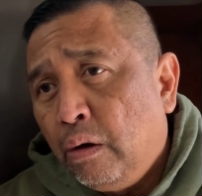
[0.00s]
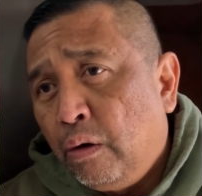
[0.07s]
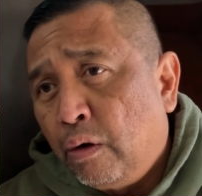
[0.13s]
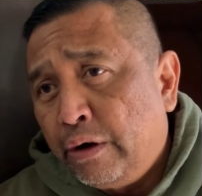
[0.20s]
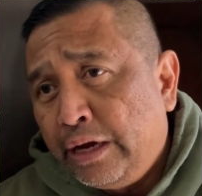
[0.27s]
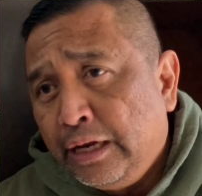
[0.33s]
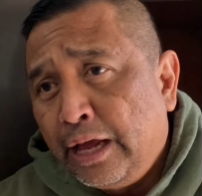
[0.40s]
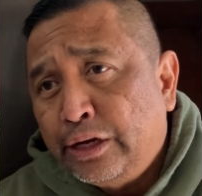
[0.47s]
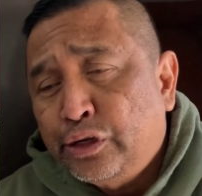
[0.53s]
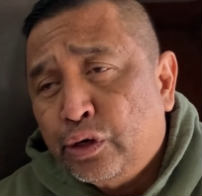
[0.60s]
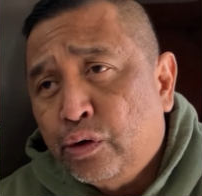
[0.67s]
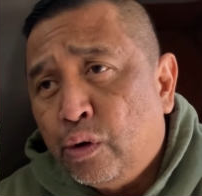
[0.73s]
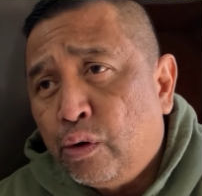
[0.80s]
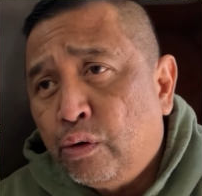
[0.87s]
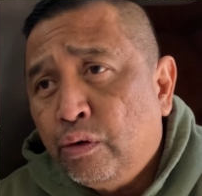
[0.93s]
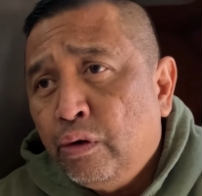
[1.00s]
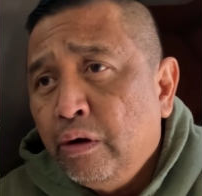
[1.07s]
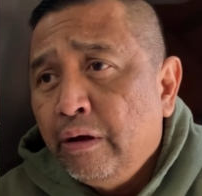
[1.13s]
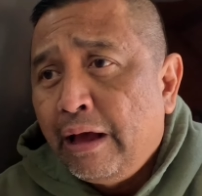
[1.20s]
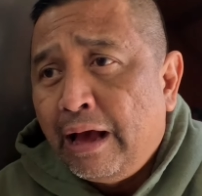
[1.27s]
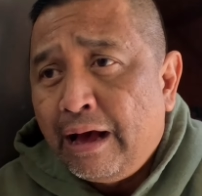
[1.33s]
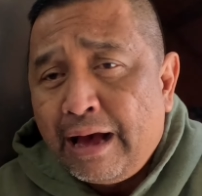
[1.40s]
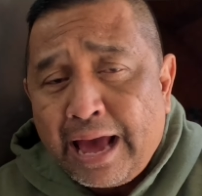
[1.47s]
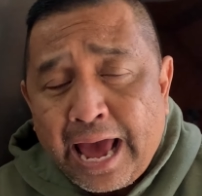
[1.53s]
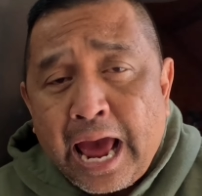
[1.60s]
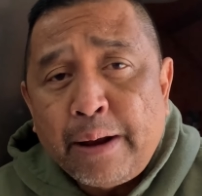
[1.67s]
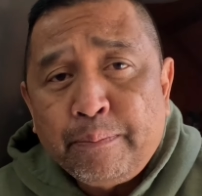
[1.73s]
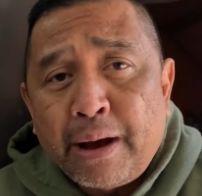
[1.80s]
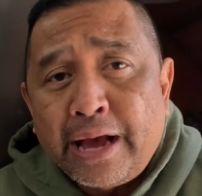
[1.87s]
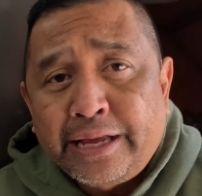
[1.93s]
or electrical
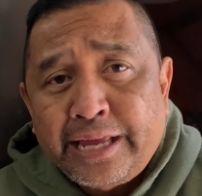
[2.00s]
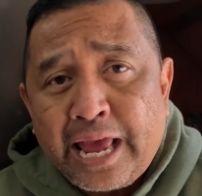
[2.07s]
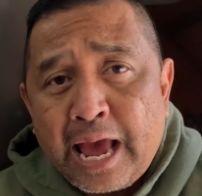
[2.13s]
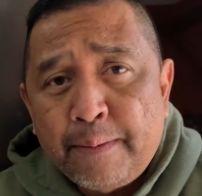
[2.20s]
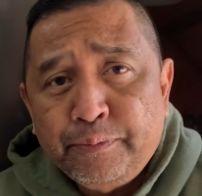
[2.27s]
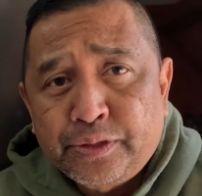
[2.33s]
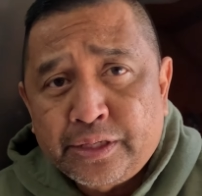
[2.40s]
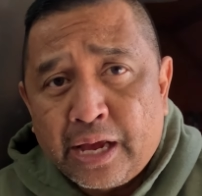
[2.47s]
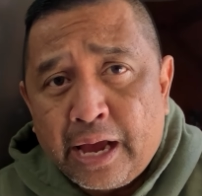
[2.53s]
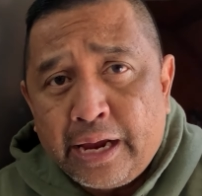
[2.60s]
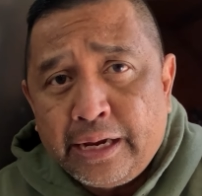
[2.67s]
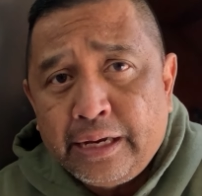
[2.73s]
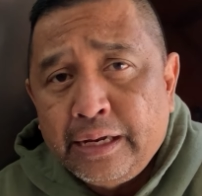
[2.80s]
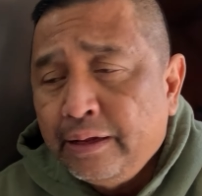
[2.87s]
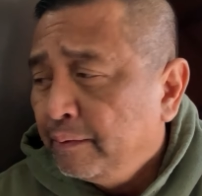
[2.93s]
at my campsite.